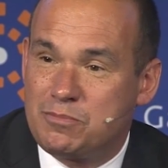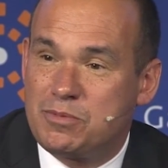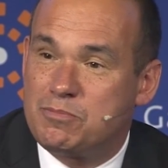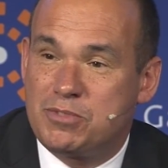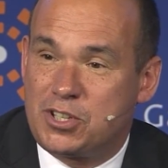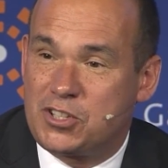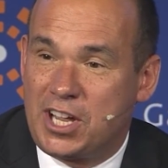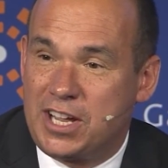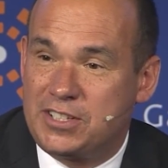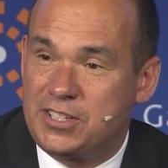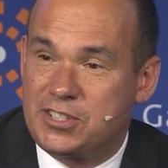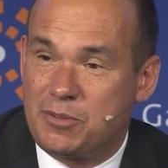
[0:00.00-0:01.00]

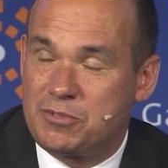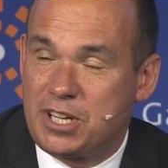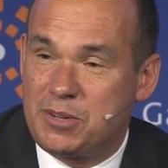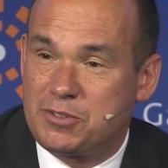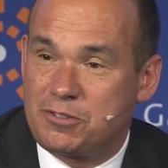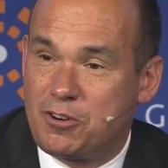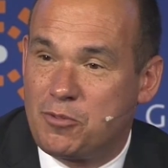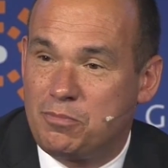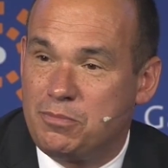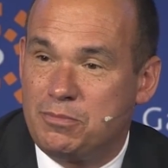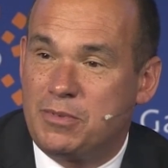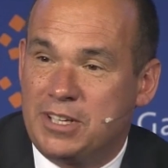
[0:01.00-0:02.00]
Societies sometimes throw
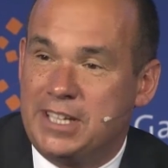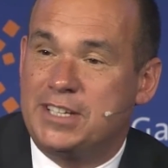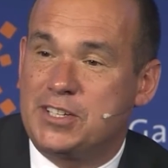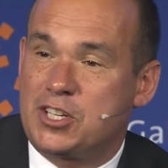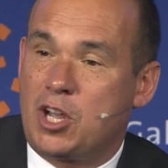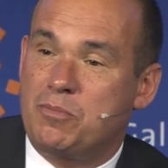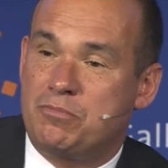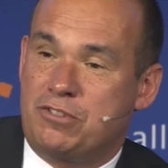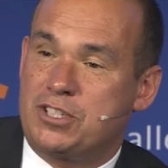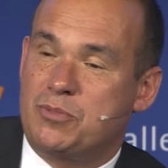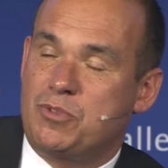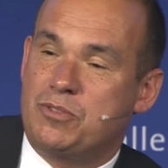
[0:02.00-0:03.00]
leaders up.
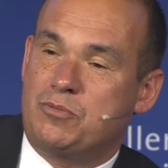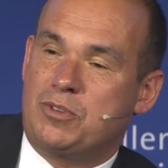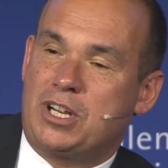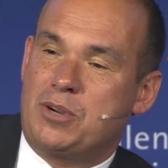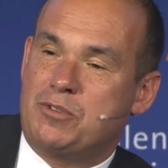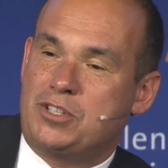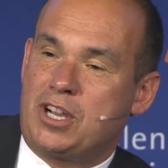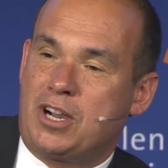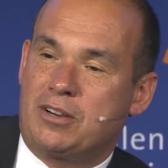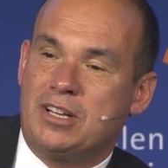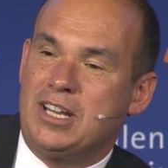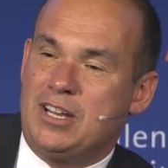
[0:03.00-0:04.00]
Britain, when I was
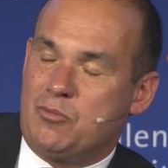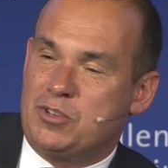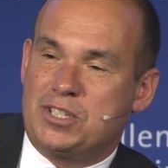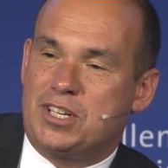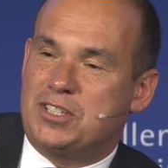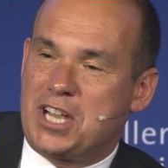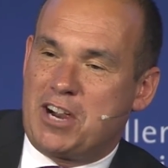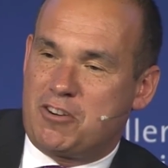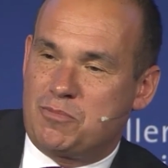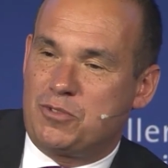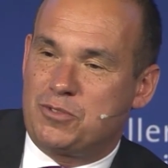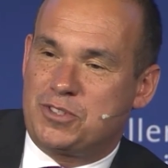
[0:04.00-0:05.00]
young, was in a
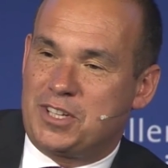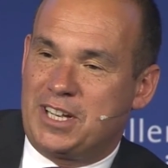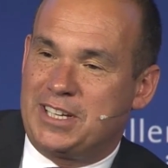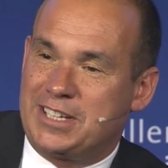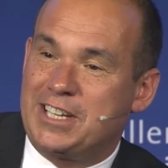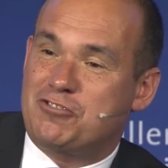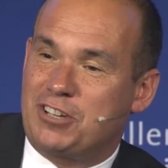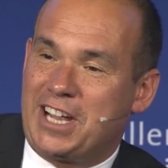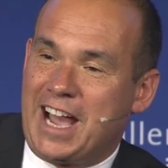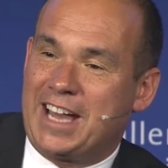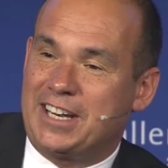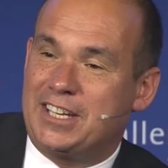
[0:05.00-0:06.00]
terrible state, literally
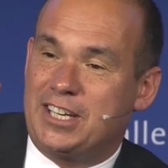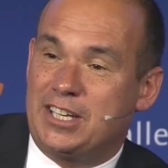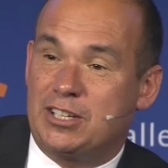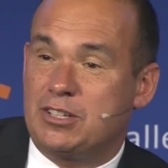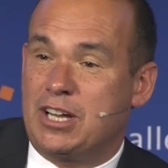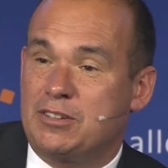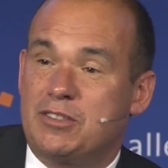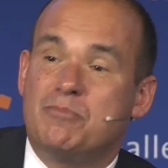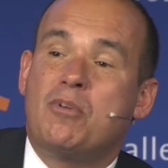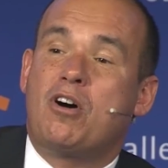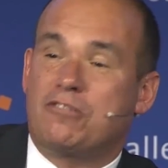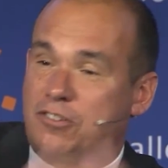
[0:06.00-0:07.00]
anarchy, and
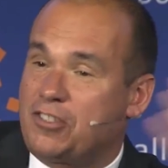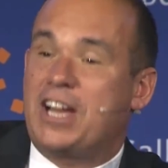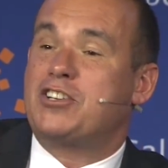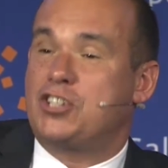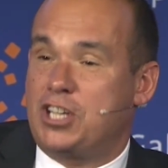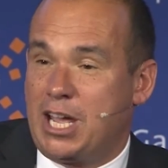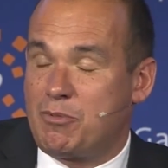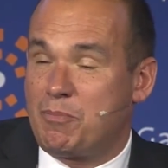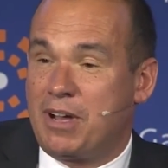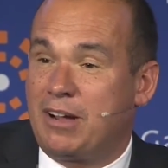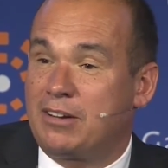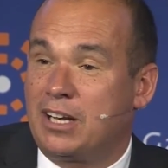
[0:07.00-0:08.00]
Margaret Thatcher came
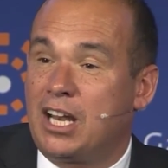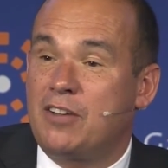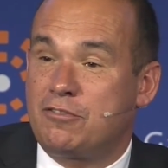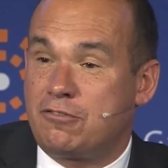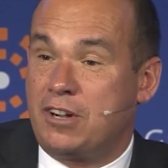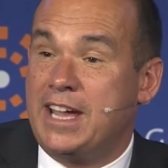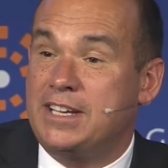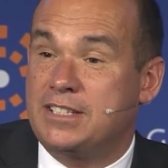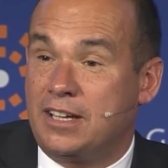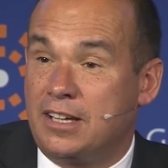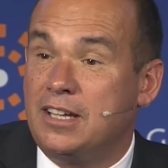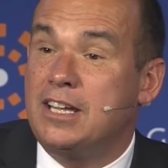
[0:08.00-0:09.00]
about, and love her or hate
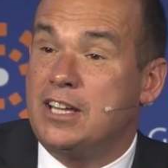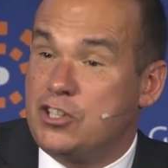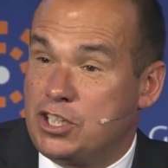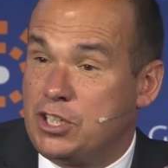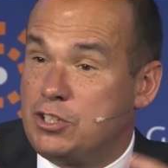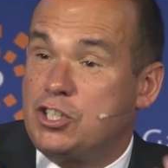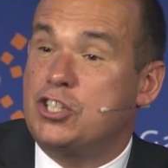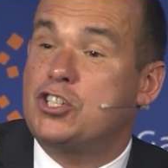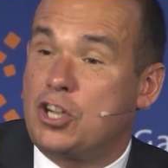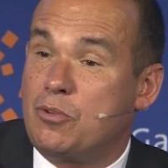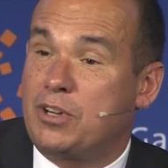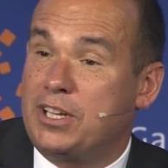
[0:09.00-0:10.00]
her, she
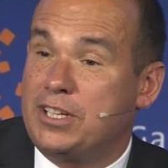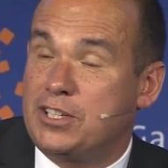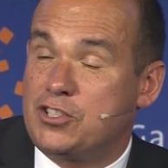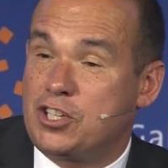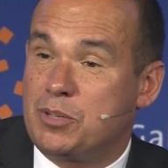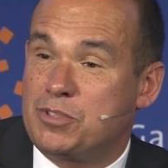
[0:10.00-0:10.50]
showed leadership.